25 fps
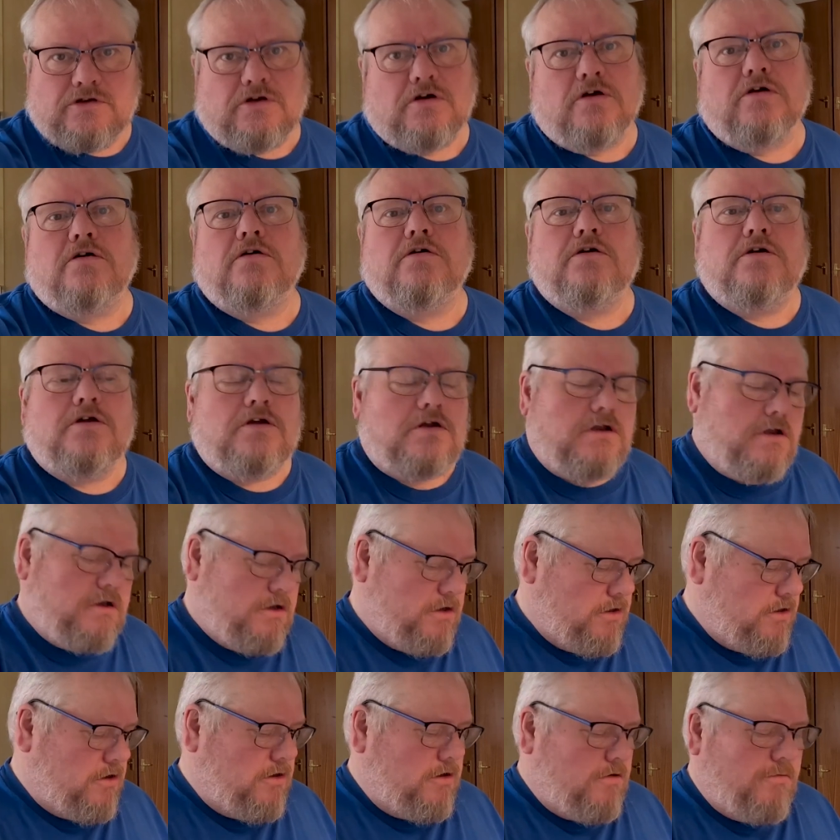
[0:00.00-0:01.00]
so
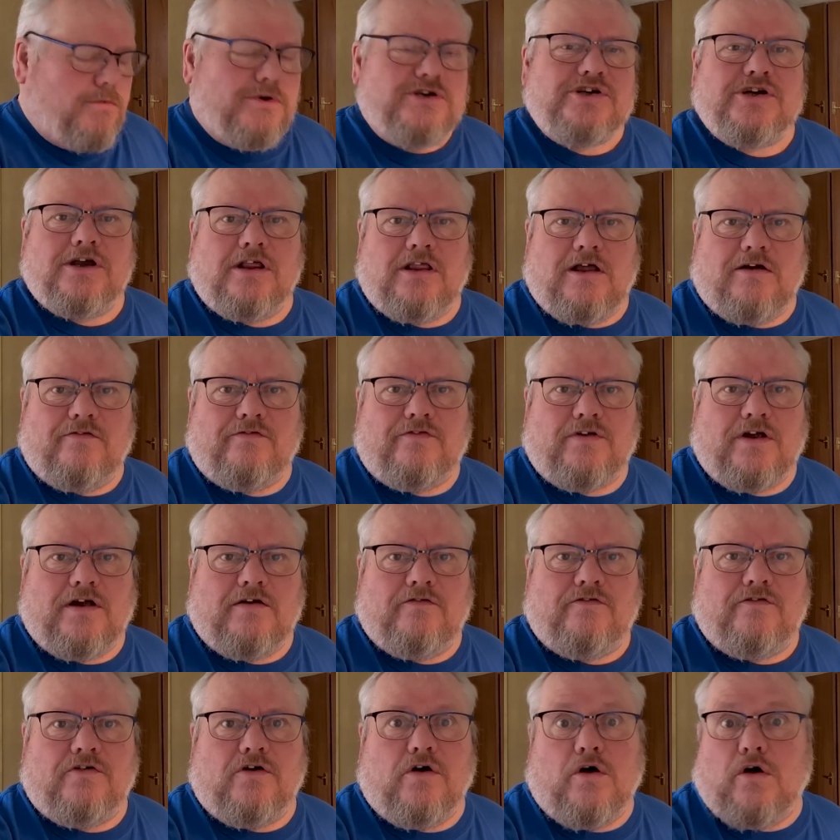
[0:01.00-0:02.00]
we shall have
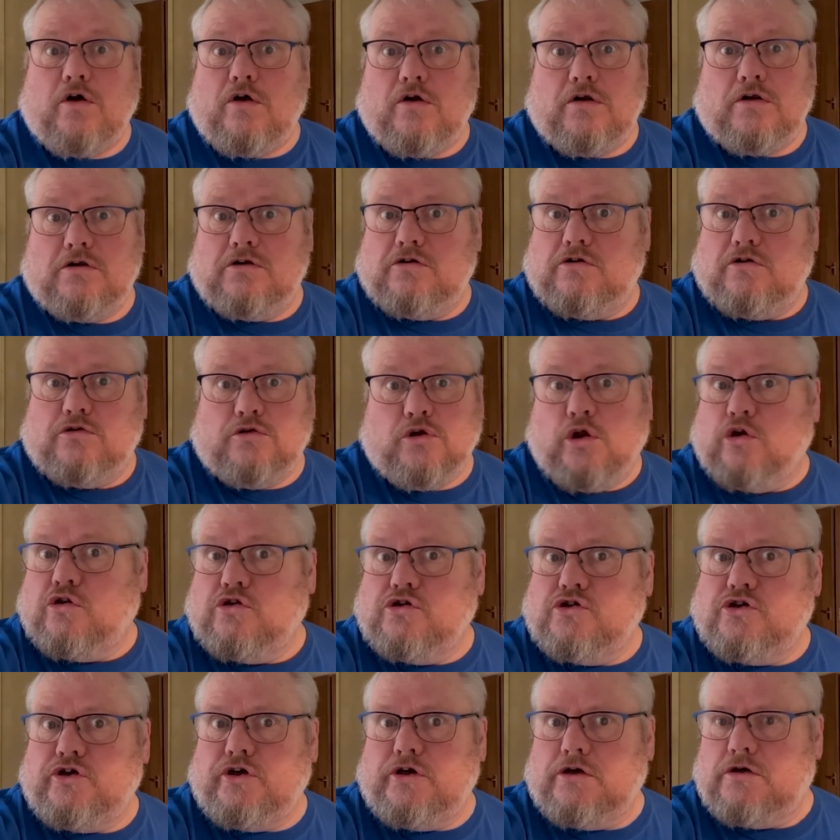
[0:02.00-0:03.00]
that for
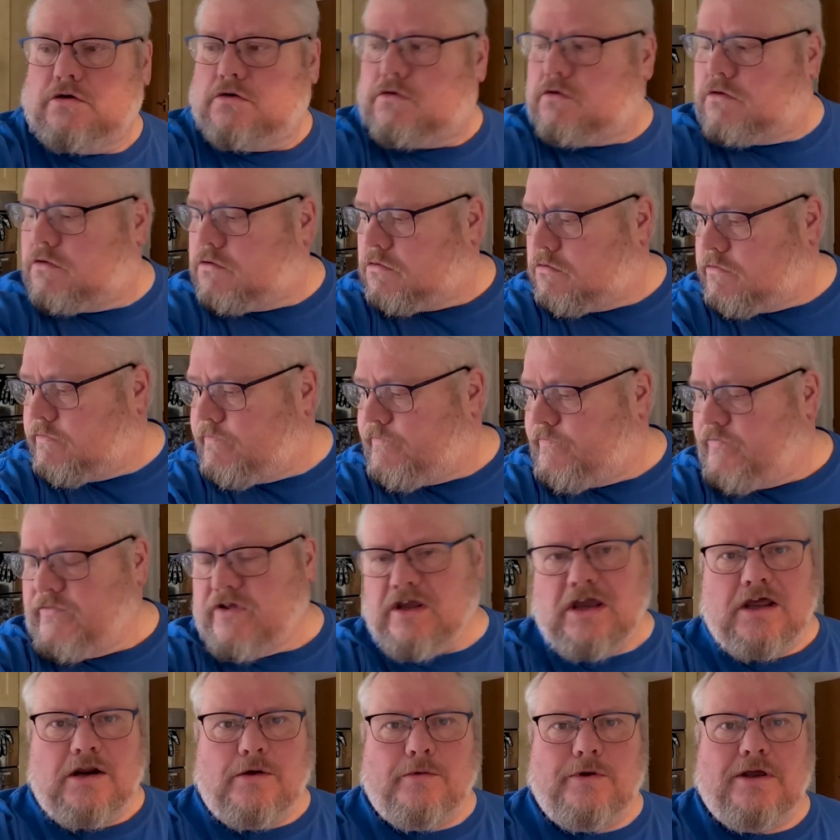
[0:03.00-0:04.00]
lunch.
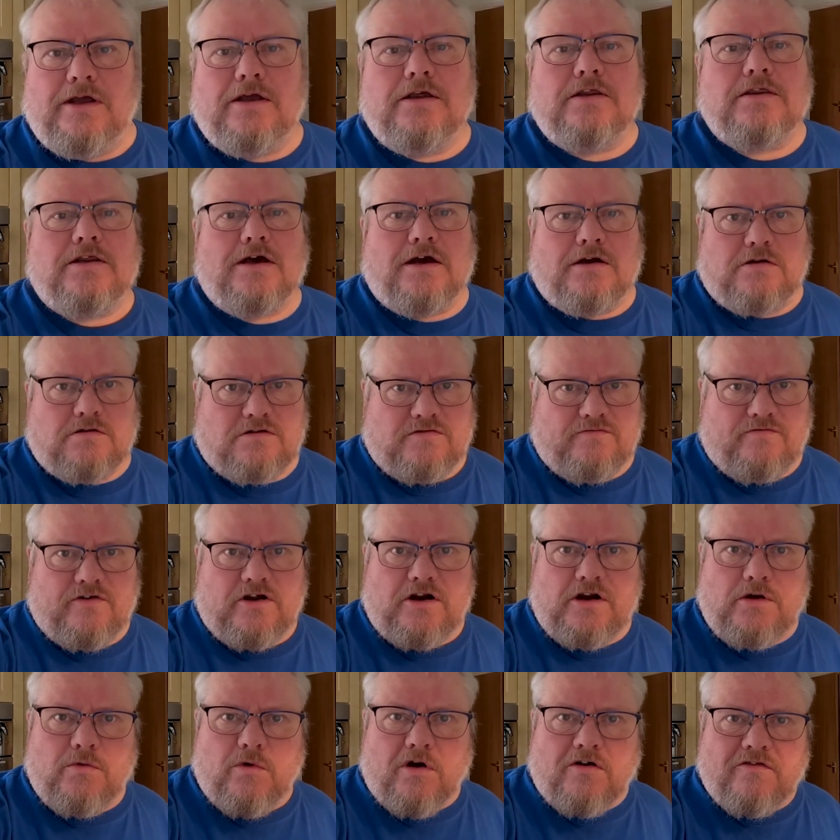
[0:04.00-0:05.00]
Anyway, that was
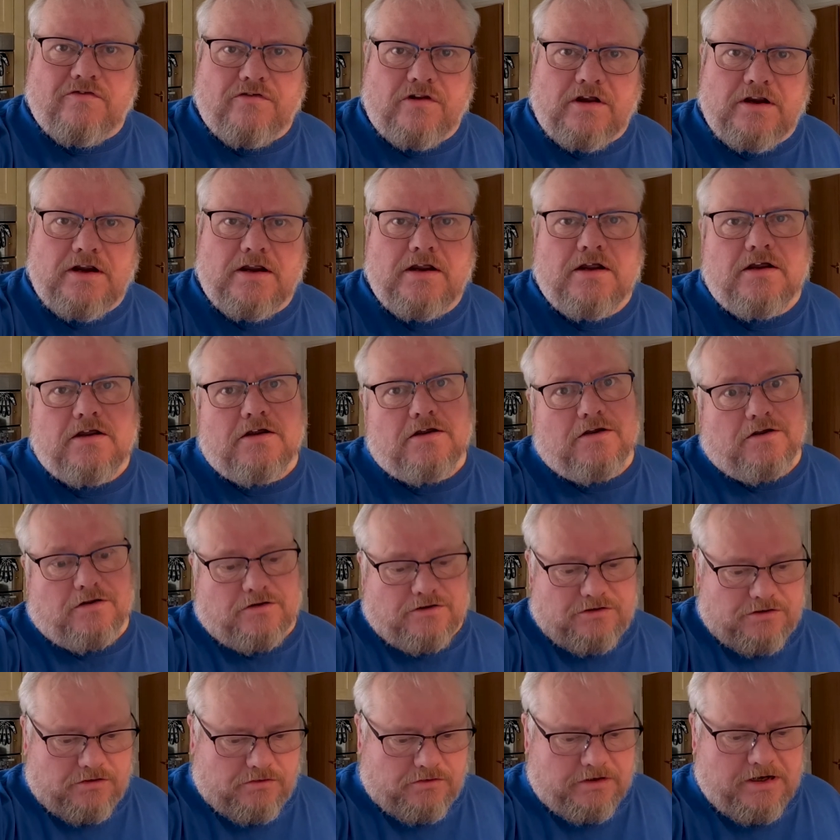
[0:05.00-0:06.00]
very waffly,
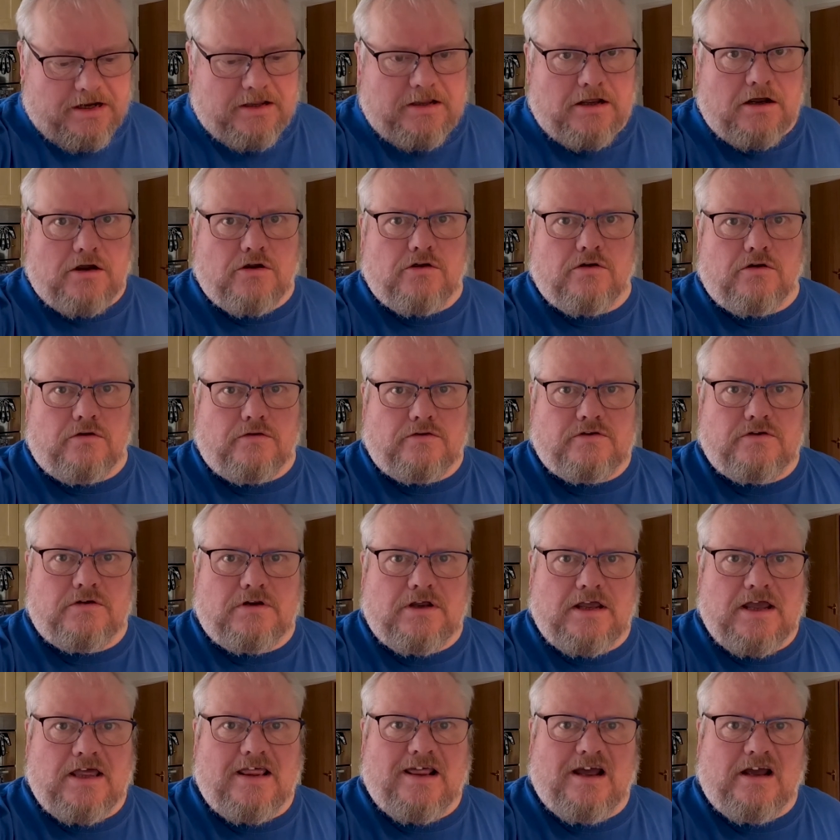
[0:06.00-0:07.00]
so I'll get that cooked
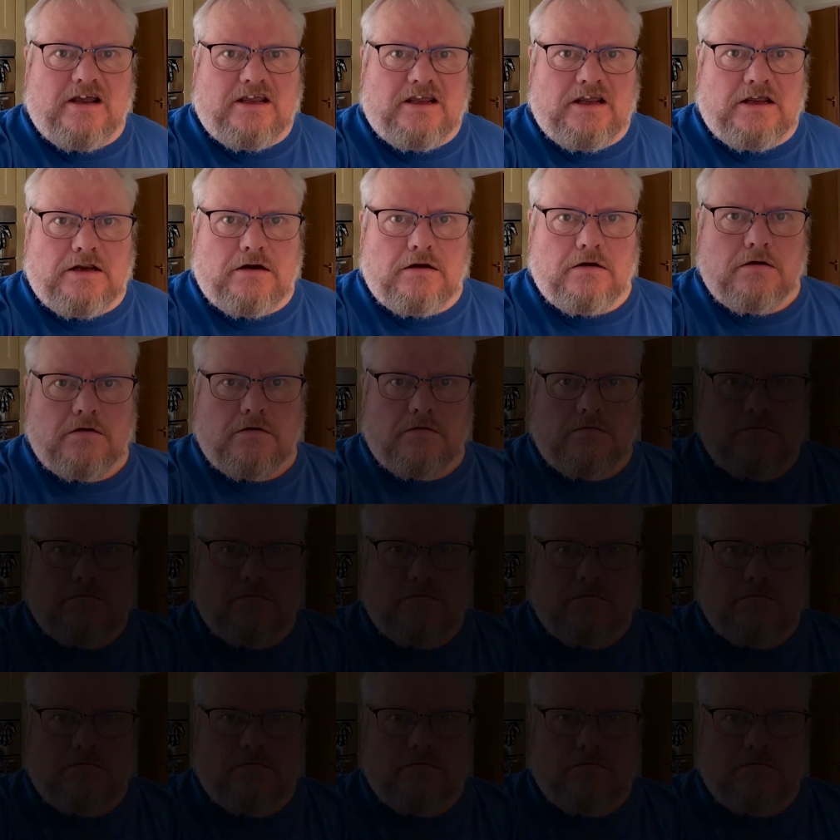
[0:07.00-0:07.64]
and get that eaten.